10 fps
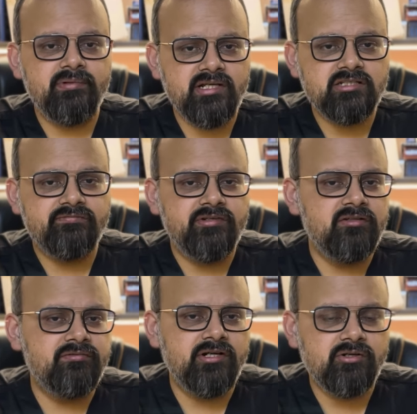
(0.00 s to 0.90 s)
please
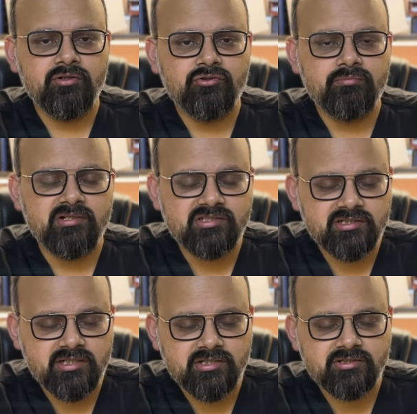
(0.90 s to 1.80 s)
feel free to
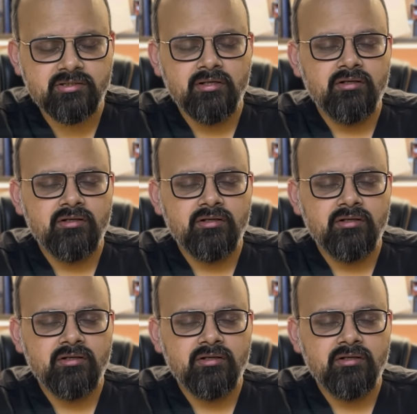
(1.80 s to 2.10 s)
message us.